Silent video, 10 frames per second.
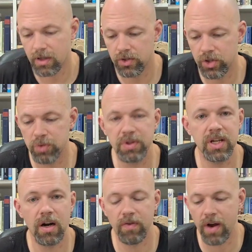She's been
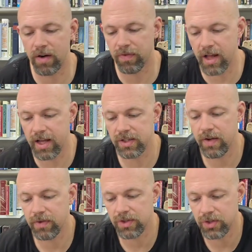terrified of flies
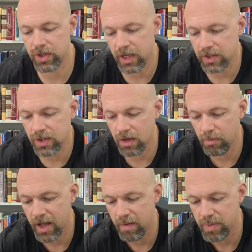ever since she got stung
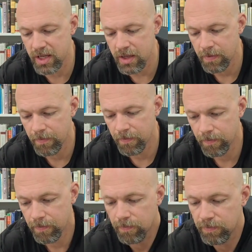by a bee.
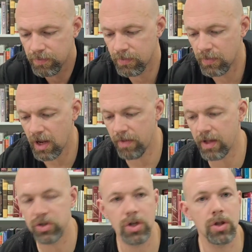And
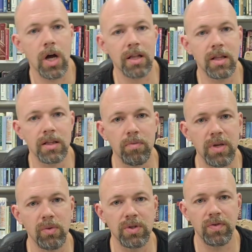then she thought that the
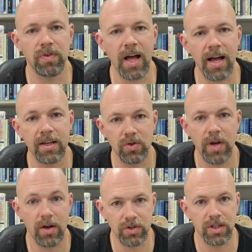bee was a fly. So
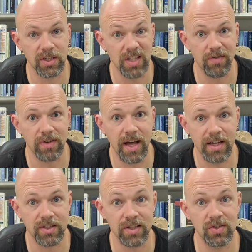now she thinks that
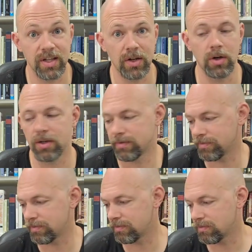flies can sting her.
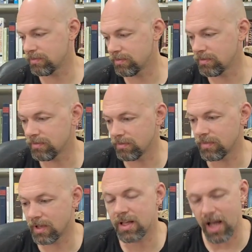
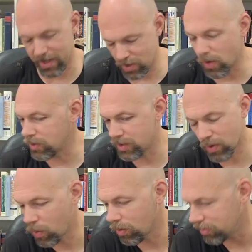I know. They're
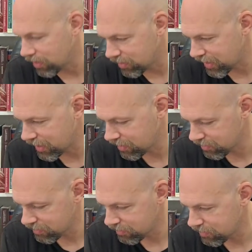horrible, aren't they?
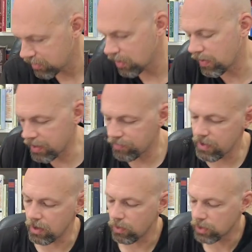All right,
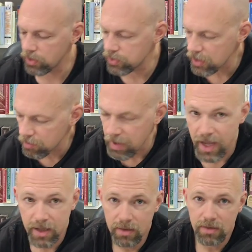here. Can you say
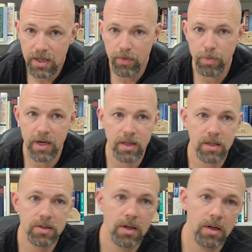goodbye to everybody? Because